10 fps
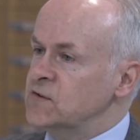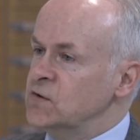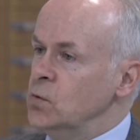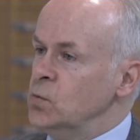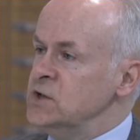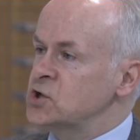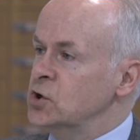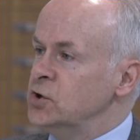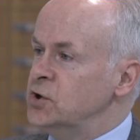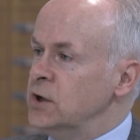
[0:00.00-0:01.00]
So we
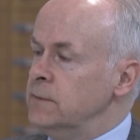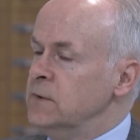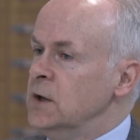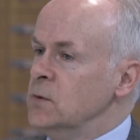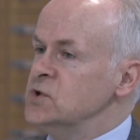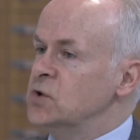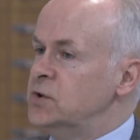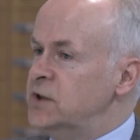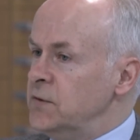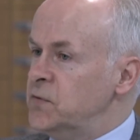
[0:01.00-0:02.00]
should
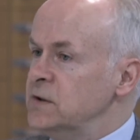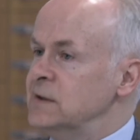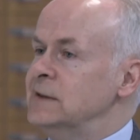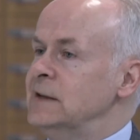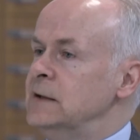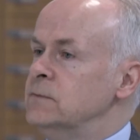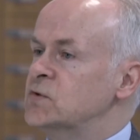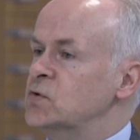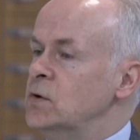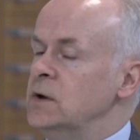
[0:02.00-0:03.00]
definitely
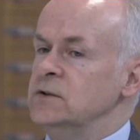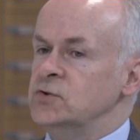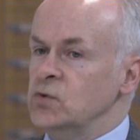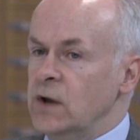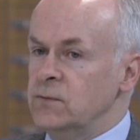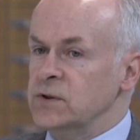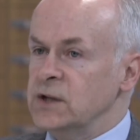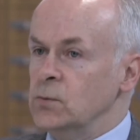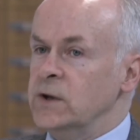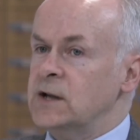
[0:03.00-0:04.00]
do
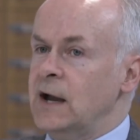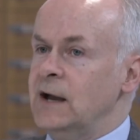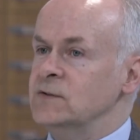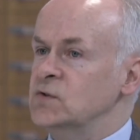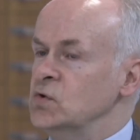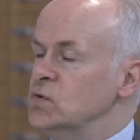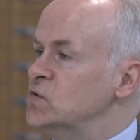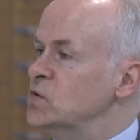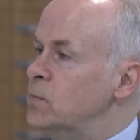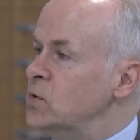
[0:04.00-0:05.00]
everything we can to
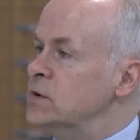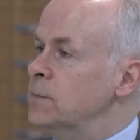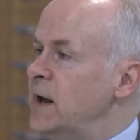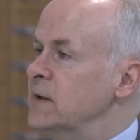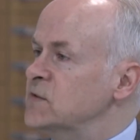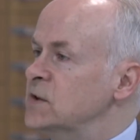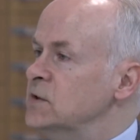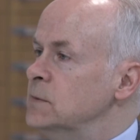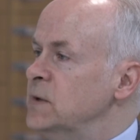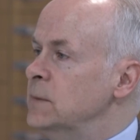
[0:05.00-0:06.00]
support the
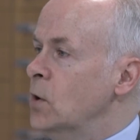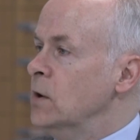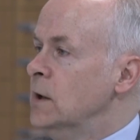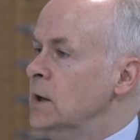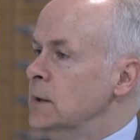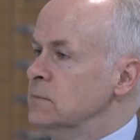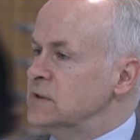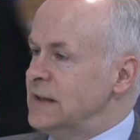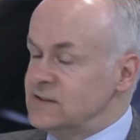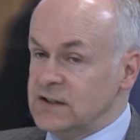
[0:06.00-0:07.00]
Palestinian people,
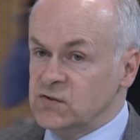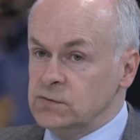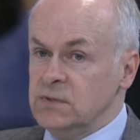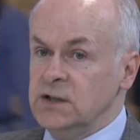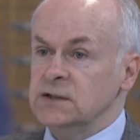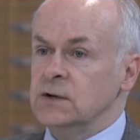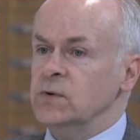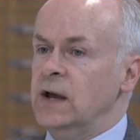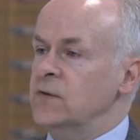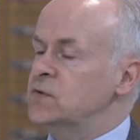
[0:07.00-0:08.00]
but that doesn't mean that
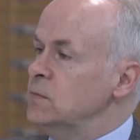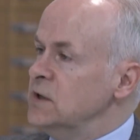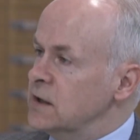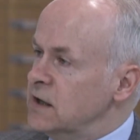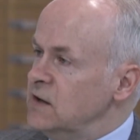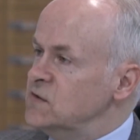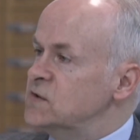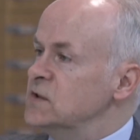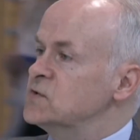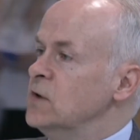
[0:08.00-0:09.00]
we have to be
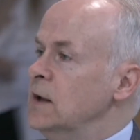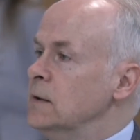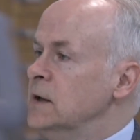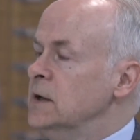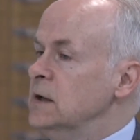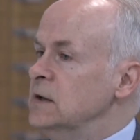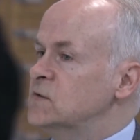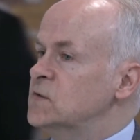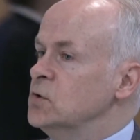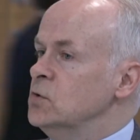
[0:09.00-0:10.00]
against Israel.
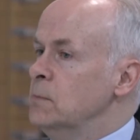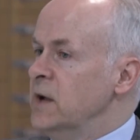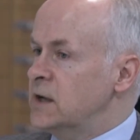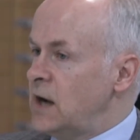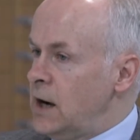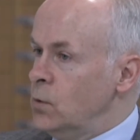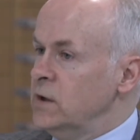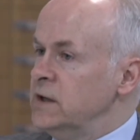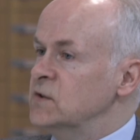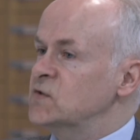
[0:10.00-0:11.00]
It's to make our
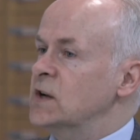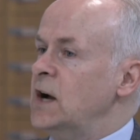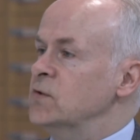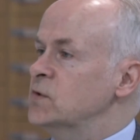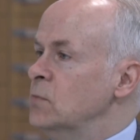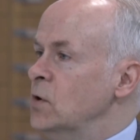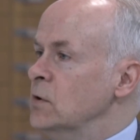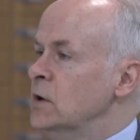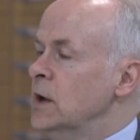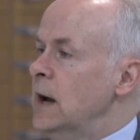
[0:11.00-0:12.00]
leaders
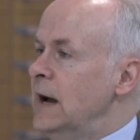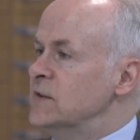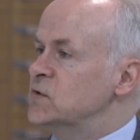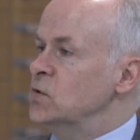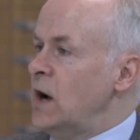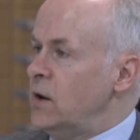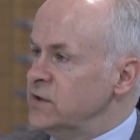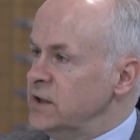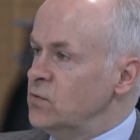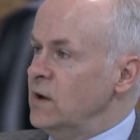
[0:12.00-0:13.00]
accountable as to how
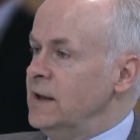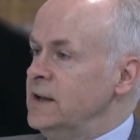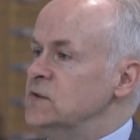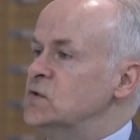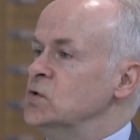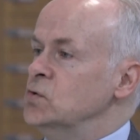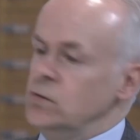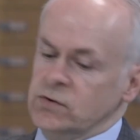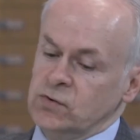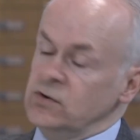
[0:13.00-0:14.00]
they relate
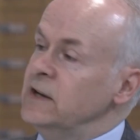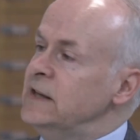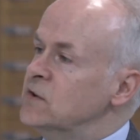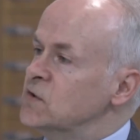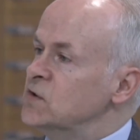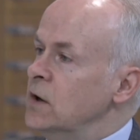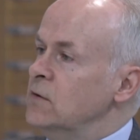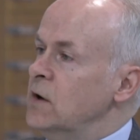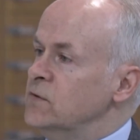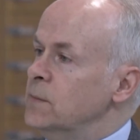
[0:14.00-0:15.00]
to the leaders
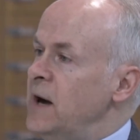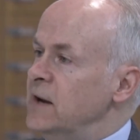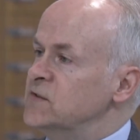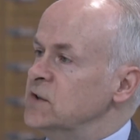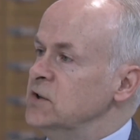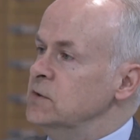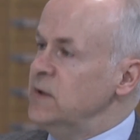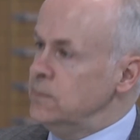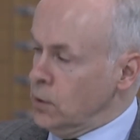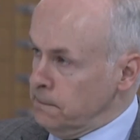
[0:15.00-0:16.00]
of the Palestinian
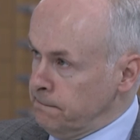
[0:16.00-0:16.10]
people.